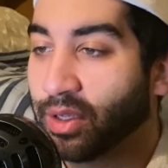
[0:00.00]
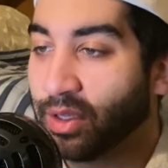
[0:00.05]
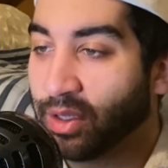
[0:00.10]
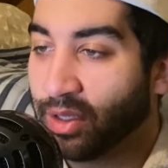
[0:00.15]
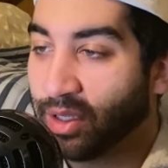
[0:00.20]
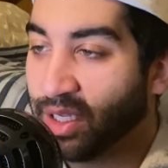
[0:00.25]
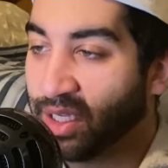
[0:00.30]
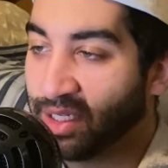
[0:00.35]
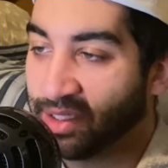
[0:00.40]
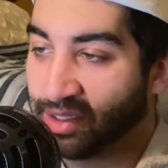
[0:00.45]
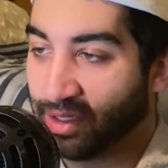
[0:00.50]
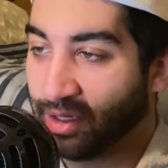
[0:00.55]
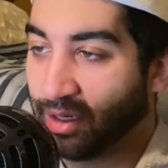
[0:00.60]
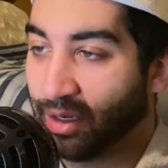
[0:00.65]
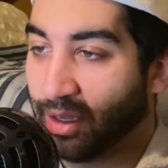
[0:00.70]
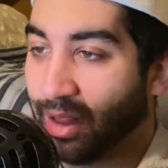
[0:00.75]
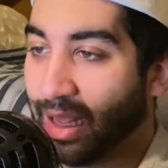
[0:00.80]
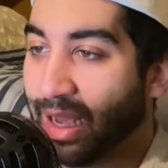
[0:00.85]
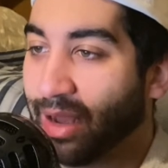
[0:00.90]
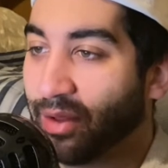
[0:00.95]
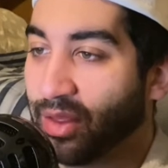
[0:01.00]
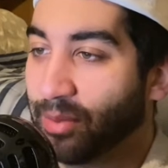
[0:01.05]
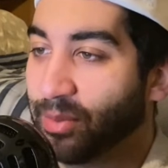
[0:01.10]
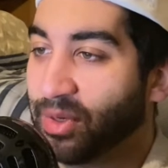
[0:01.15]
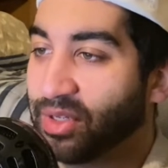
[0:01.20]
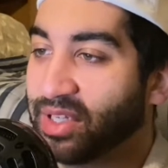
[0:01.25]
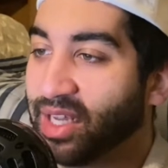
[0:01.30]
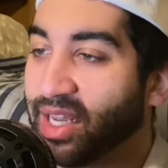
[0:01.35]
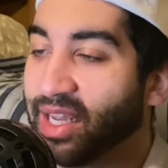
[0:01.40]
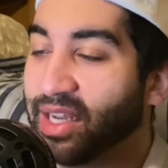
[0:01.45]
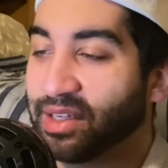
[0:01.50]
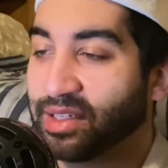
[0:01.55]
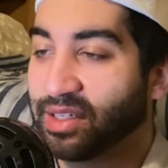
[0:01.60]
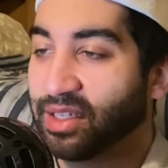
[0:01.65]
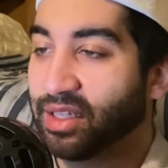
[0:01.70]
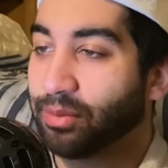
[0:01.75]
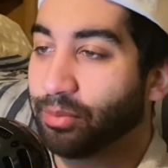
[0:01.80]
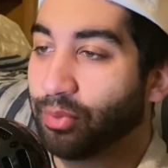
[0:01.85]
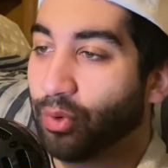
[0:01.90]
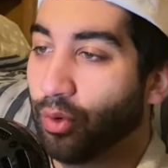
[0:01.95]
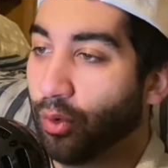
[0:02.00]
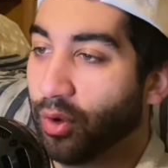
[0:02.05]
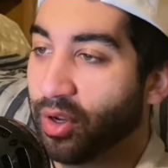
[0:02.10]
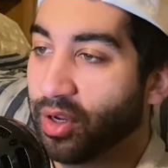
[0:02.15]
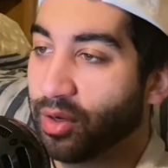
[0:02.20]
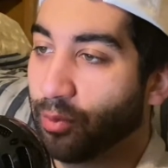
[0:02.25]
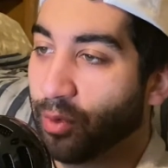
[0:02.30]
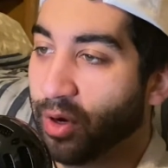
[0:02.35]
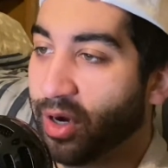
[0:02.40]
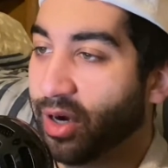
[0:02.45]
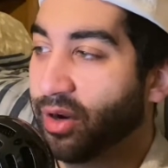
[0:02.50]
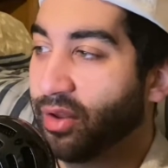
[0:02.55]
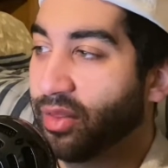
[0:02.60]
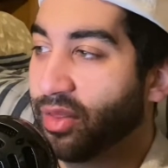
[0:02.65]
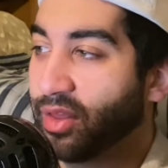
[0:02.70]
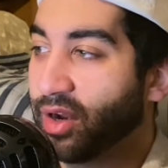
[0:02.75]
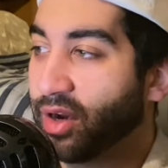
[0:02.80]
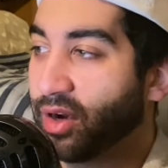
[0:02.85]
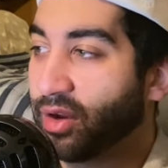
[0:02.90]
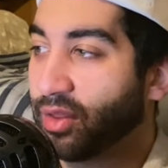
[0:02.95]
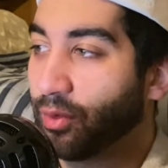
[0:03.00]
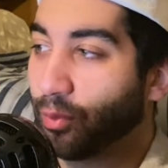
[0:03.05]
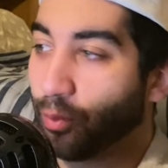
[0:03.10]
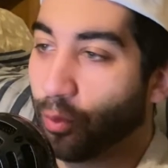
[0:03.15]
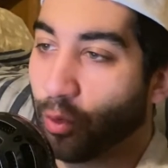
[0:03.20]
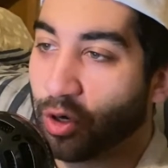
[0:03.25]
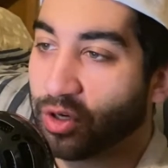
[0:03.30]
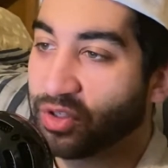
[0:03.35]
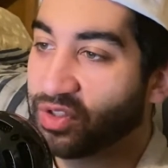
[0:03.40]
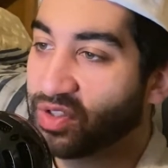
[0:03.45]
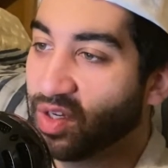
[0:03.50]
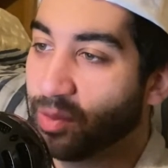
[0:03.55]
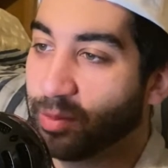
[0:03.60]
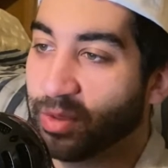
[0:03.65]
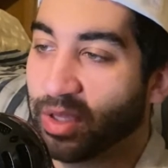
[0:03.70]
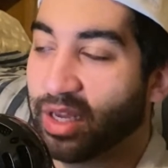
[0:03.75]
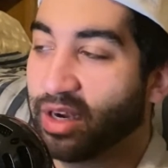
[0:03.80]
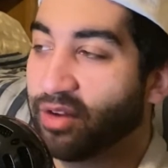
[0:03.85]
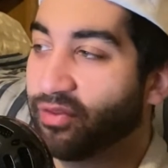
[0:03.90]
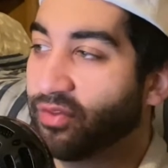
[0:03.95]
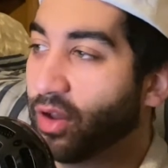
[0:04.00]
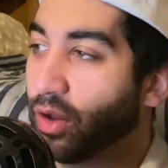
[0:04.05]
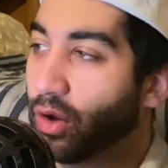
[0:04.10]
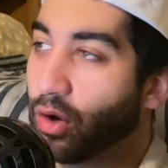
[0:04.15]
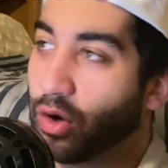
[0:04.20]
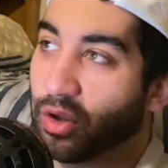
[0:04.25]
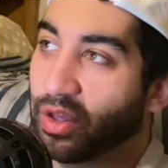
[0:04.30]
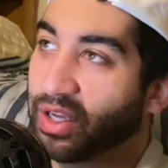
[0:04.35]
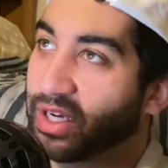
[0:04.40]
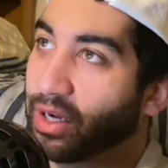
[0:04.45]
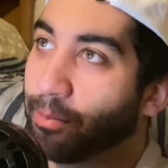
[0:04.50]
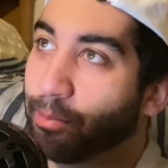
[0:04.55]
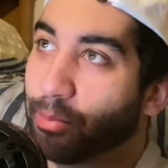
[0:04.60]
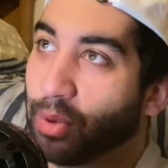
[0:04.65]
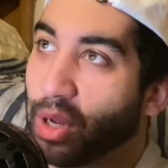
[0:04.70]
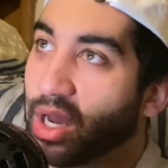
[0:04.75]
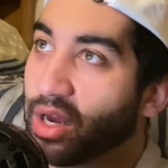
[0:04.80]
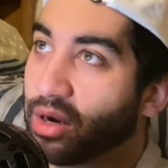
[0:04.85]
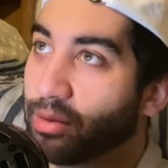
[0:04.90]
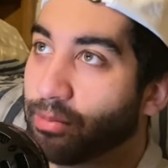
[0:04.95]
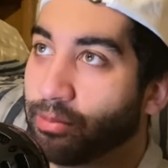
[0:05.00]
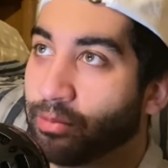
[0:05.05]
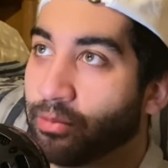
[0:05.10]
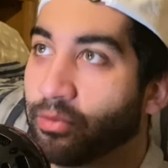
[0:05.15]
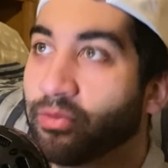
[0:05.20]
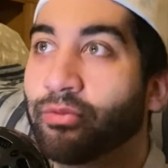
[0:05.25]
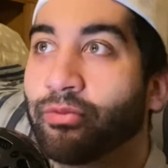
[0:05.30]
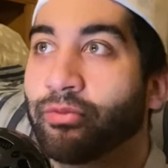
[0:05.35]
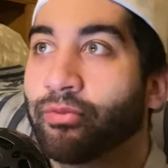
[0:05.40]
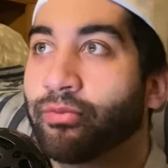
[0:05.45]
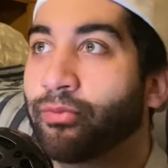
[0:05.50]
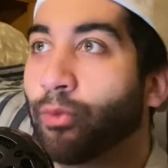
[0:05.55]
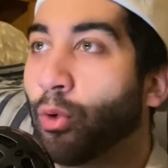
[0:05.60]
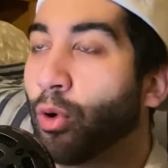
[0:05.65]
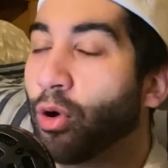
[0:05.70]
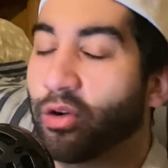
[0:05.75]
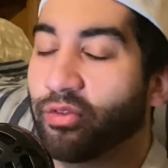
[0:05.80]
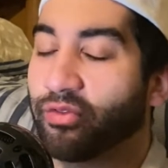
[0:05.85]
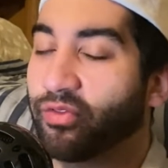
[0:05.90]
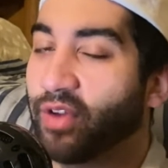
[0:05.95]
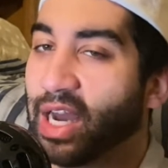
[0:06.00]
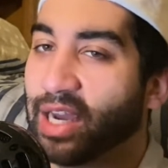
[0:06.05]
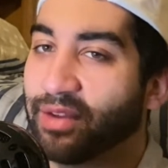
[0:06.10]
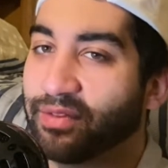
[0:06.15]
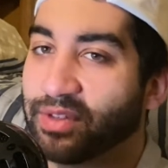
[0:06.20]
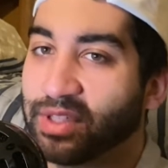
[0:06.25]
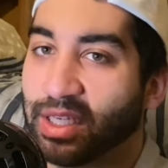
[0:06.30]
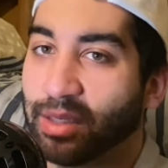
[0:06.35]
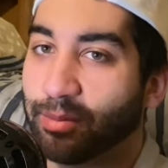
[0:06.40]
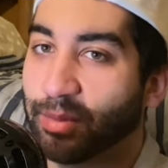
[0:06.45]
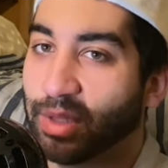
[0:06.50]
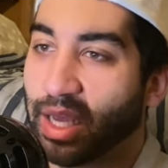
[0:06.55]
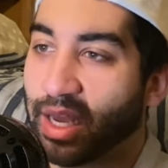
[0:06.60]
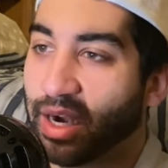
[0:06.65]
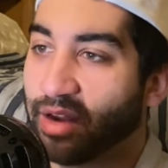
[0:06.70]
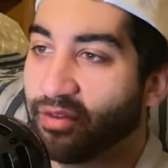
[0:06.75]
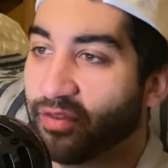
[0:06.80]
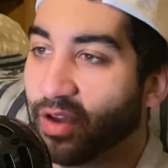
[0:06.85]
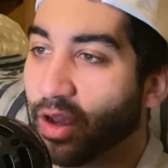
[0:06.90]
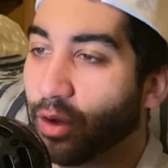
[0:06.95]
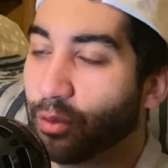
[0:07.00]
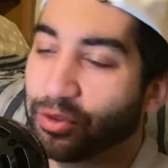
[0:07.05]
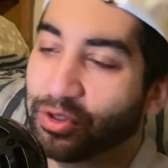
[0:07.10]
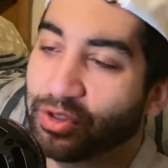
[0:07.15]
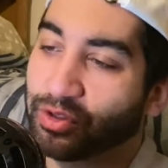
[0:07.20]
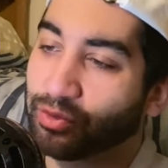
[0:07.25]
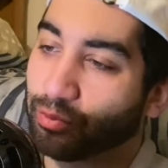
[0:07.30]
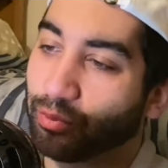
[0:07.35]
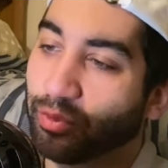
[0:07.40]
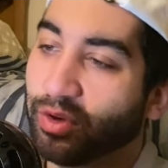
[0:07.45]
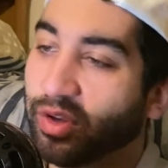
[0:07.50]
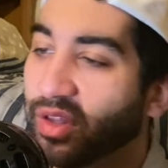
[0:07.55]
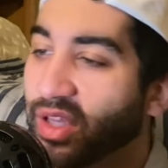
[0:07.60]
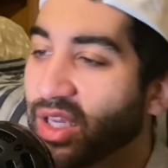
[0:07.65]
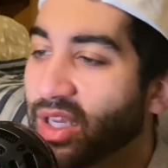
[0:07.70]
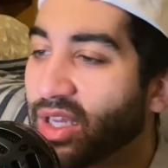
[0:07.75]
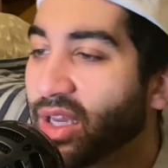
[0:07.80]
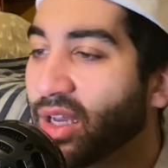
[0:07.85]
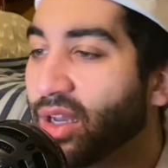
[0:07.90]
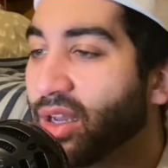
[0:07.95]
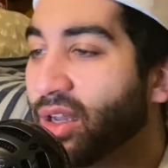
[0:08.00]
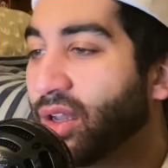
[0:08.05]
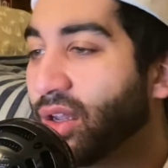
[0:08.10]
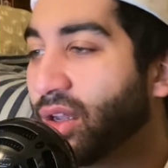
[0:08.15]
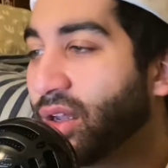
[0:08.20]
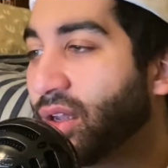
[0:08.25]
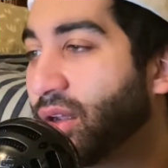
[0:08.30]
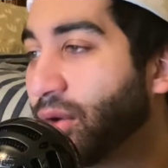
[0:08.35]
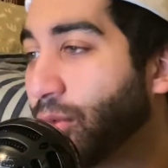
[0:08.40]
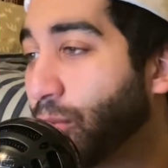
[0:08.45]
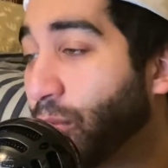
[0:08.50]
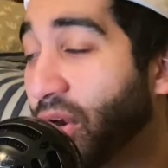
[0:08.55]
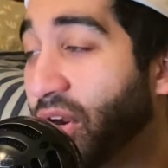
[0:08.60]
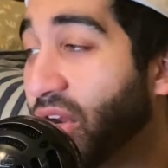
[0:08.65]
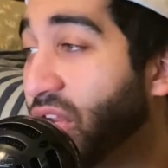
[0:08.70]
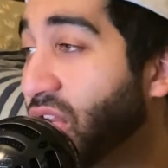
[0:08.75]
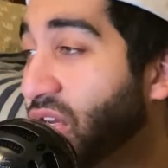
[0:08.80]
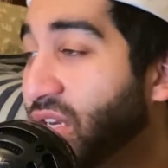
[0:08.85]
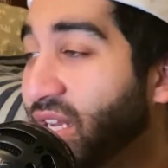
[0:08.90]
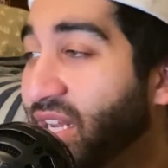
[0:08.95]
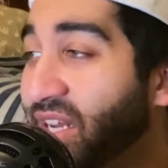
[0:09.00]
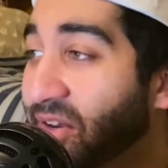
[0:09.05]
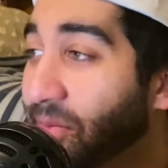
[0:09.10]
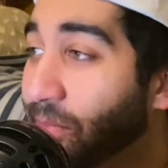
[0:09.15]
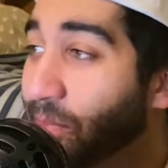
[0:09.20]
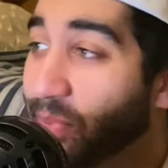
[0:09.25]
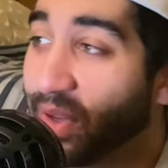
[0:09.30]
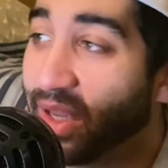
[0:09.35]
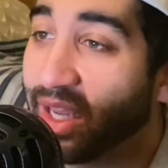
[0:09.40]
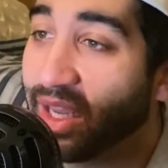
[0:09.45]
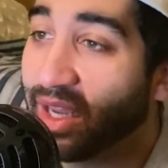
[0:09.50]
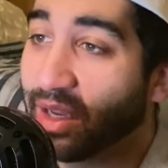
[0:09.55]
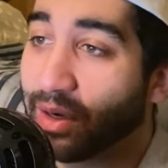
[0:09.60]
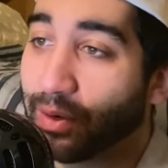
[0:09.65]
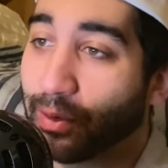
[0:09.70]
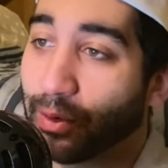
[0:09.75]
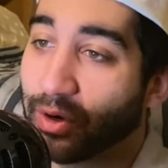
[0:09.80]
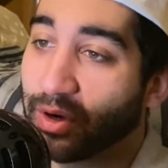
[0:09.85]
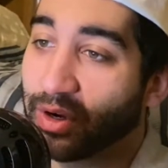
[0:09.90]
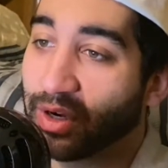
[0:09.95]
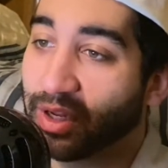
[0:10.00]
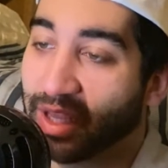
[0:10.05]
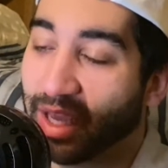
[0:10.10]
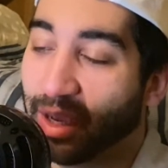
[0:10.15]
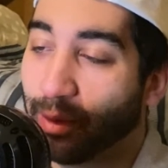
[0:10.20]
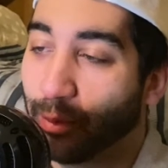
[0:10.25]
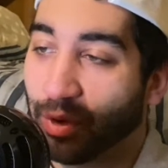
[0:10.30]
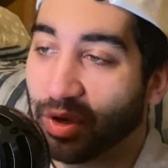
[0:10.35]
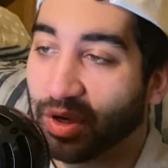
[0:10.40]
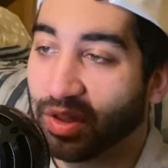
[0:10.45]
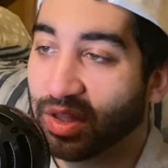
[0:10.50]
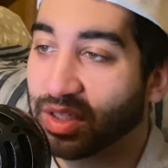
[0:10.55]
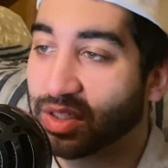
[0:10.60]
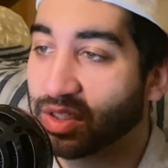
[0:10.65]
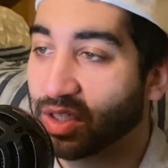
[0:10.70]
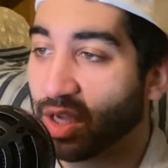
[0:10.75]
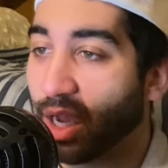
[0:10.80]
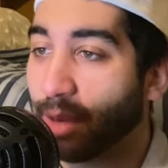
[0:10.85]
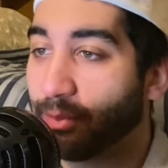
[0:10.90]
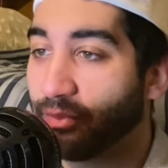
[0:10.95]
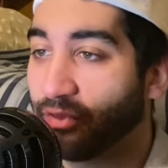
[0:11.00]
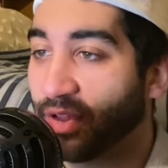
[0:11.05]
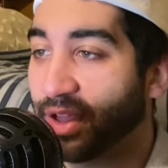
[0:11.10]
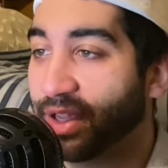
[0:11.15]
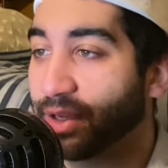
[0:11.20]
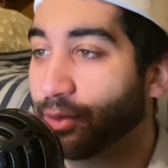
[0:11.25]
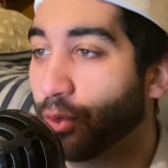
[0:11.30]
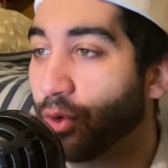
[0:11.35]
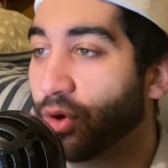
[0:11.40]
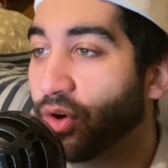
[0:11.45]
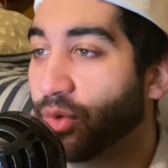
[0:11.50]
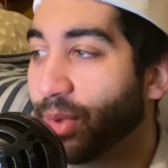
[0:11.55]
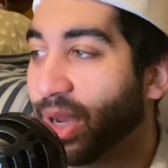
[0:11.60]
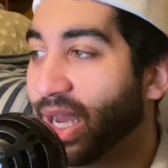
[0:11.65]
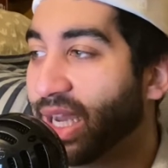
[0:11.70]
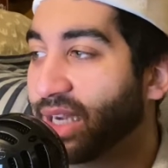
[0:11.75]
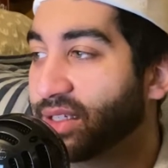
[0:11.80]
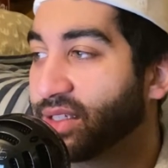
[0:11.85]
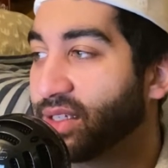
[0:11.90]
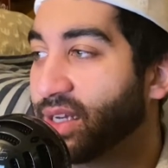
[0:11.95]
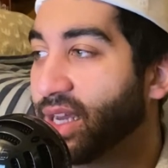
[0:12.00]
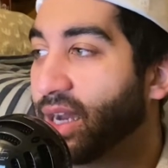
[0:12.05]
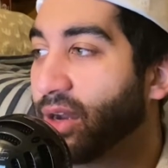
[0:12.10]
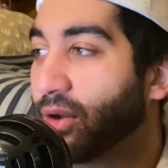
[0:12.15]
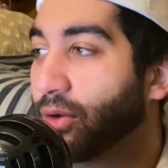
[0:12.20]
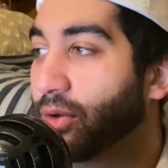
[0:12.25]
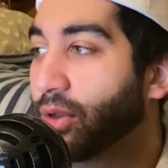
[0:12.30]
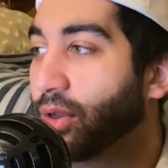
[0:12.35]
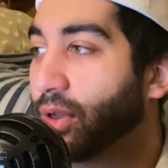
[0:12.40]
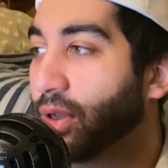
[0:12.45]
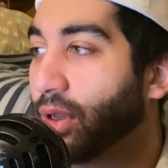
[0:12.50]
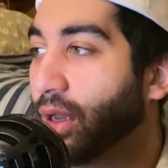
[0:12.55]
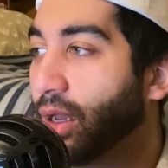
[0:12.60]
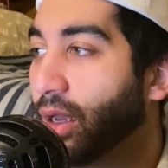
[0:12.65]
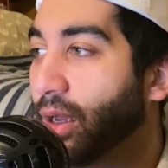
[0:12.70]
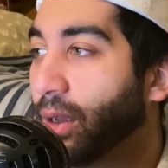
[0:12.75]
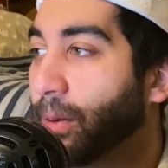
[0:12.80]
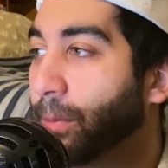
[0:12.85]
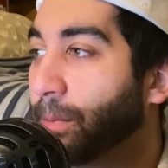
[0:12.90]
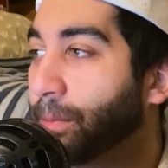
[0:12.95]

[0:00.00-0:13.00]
he's going to allow them to tank to the point where they're the worst team in the NFL or like a bottom 4 or 5 team in the NFL, which is really where you need to be in order to get one of these top flight quarterbacks now. I